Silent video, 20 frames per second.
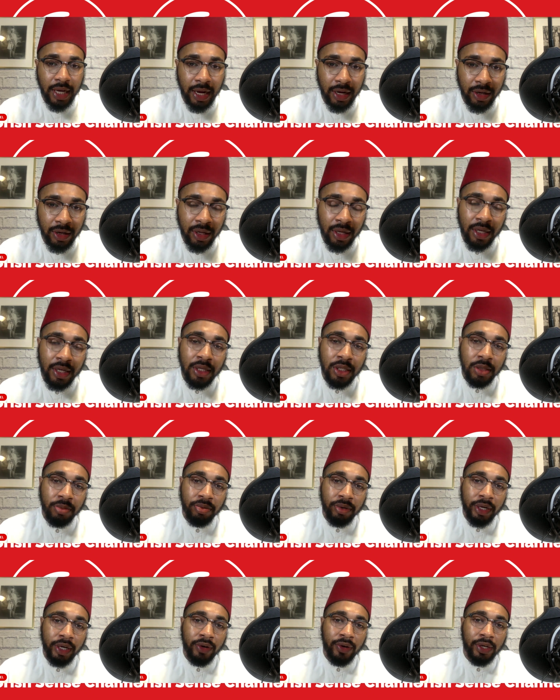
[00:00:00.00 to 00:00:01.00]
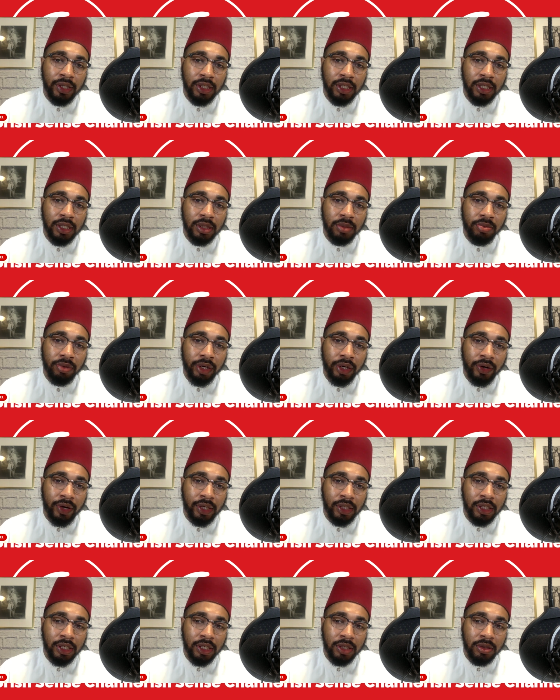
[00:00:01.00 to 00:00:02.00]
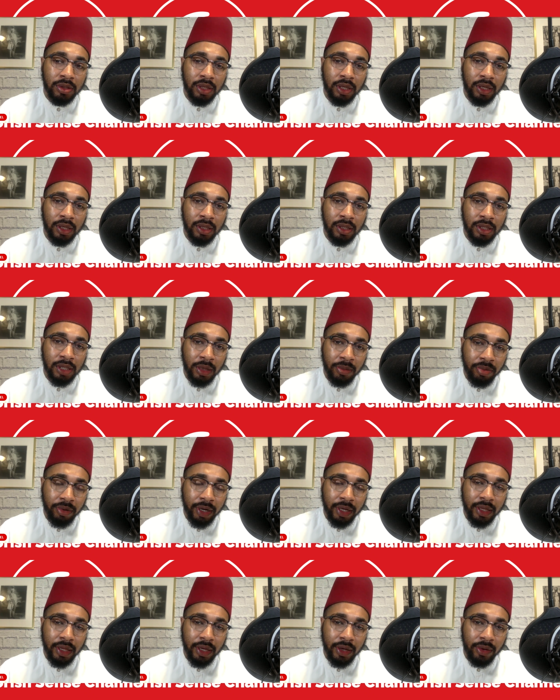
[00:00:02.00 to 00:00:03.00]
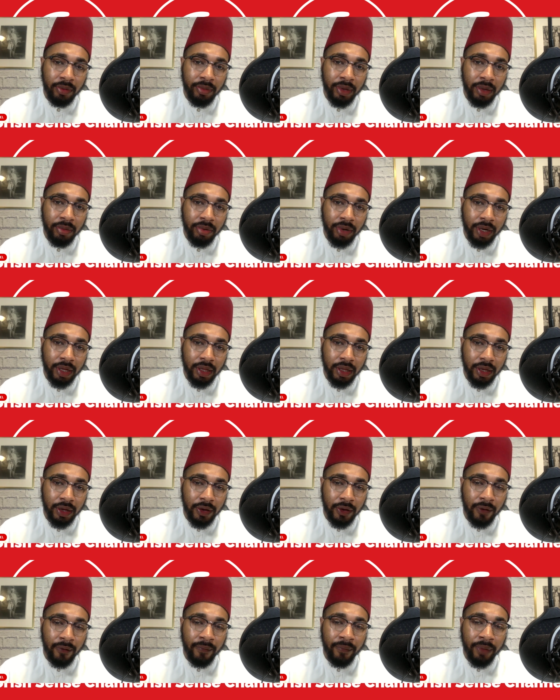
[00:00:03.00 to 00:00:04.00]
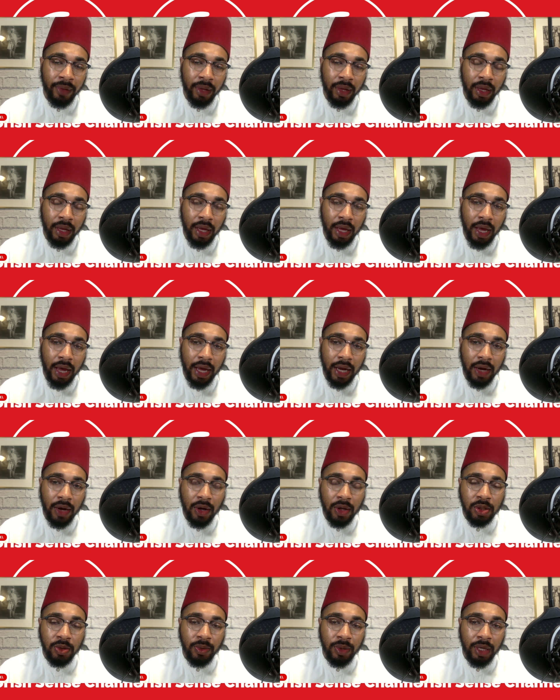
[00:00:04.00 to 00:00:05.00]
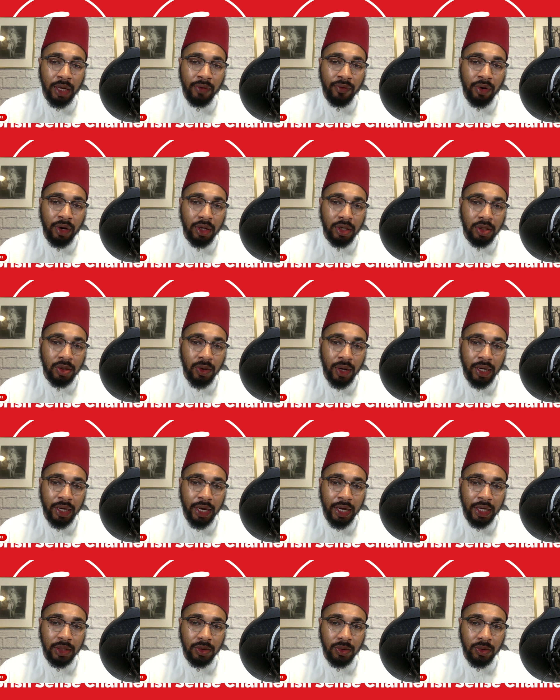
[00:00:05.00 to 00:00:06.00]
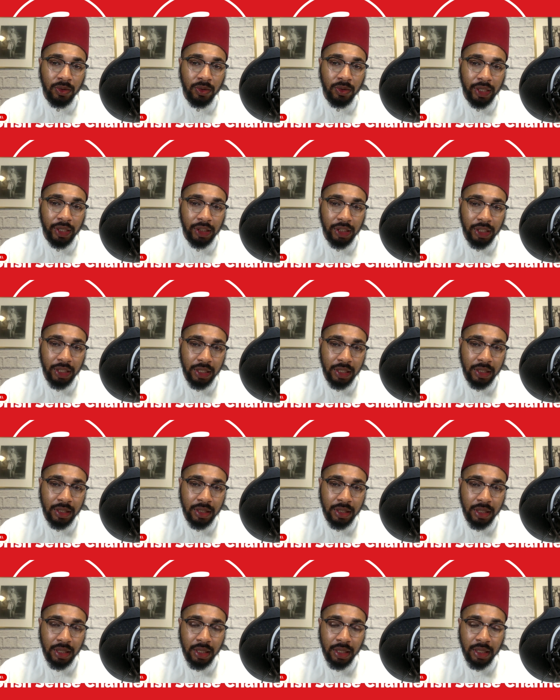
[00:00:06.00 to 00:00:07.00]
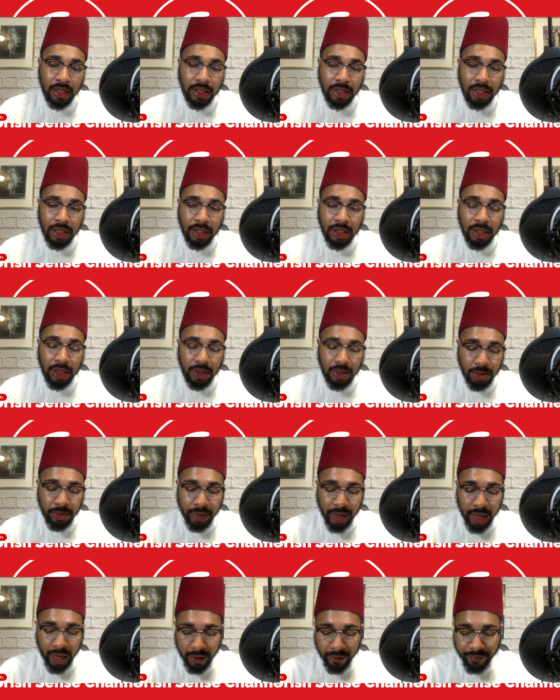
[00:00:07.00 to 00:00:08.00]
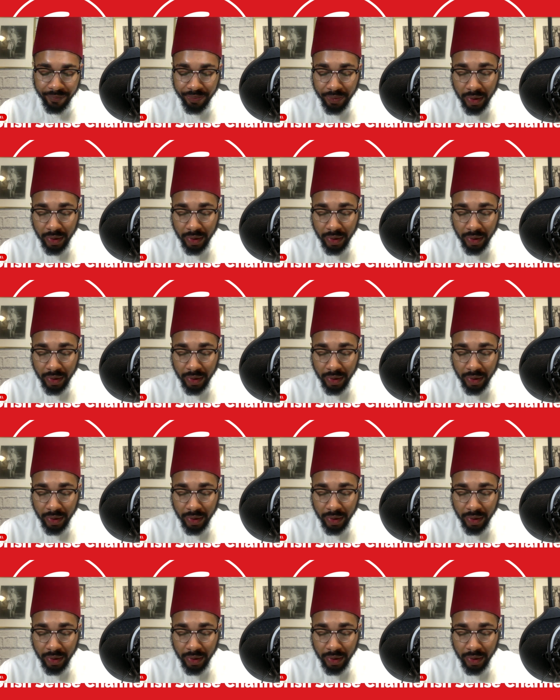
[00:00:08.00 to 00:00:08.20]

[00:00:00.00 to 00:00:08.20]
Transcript: our Supreme Grand Sheik and Supreme Grand Sheik is C. Pray the Ill and B. Pray the Ill. And I also want to give honors to our National Grand Sheik is T. Jones Bay.